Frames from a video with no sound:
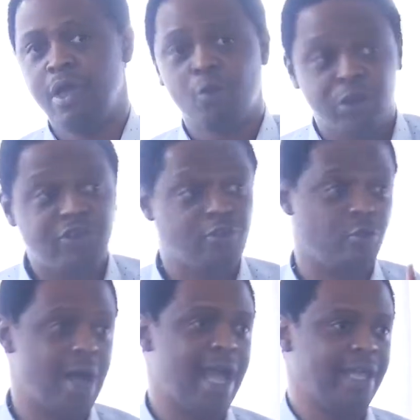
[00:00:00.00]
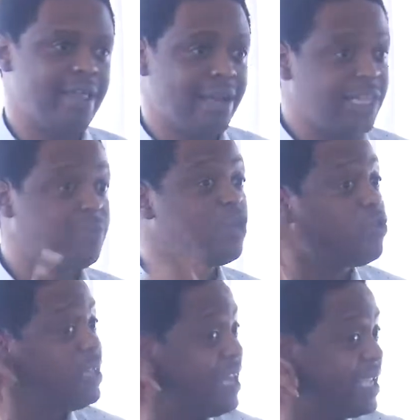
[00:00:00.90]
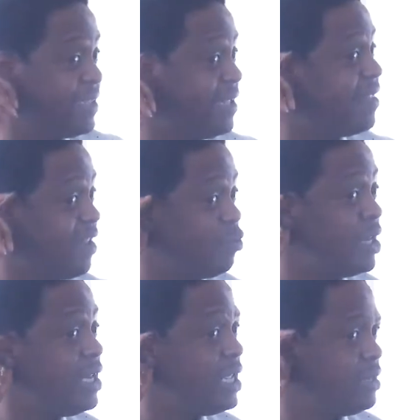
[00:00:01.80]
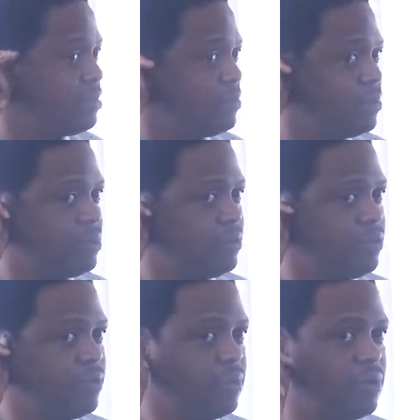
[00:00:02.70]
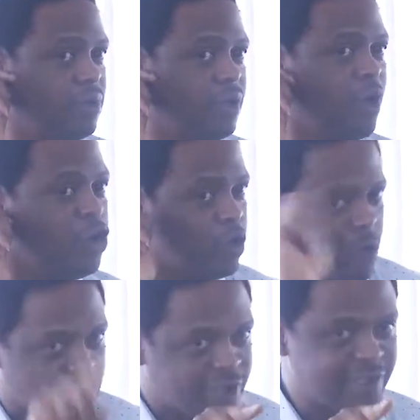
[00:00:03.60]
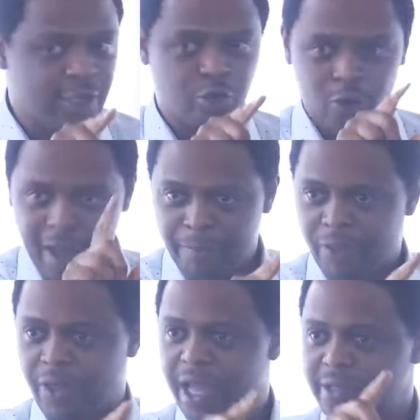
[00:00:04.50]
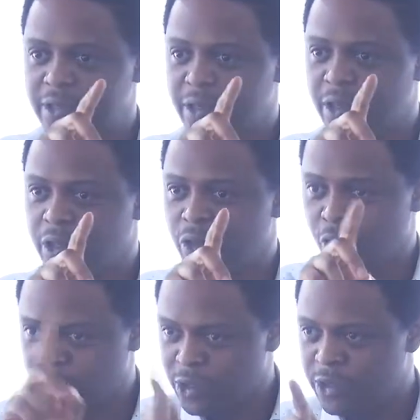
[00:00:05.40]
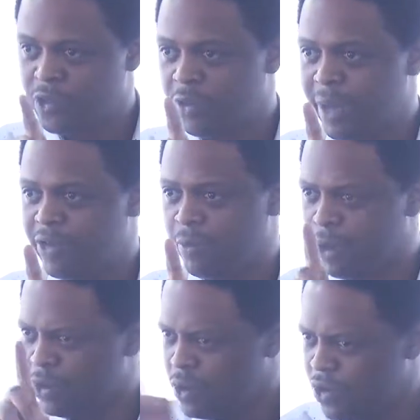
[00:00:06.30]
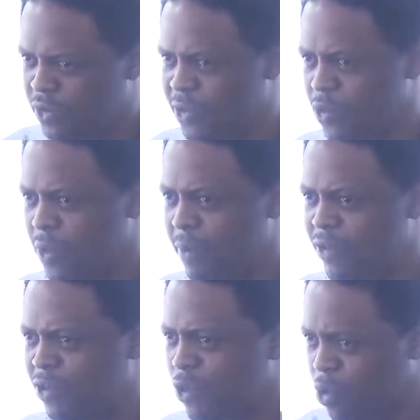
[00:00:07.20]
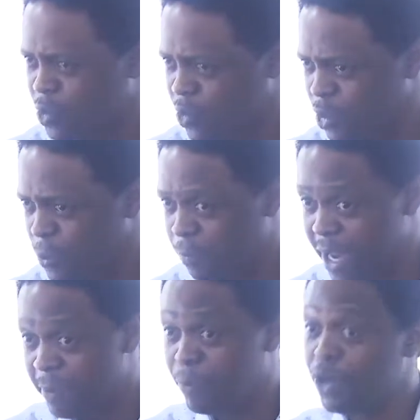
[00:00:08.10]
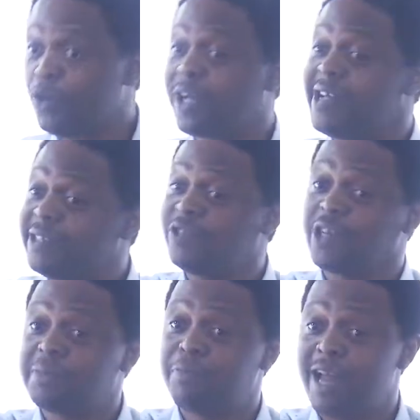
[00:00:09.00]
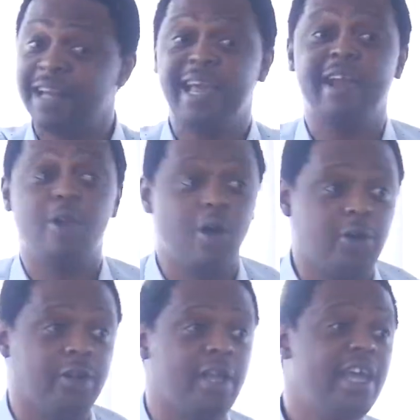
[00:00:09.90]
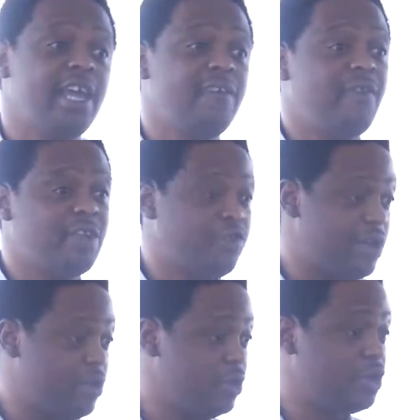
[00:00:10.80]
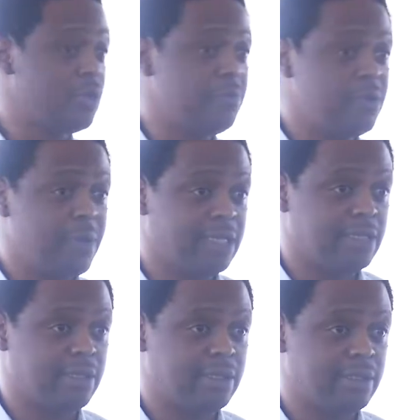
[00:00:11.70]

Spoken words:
Which is why that leads me to the next thing that we need. You don't just need to empathize, you also need to imagine. But you don't just need to imagine, you also need to plan. But you can't just plan alone. Eventually, you need to implement.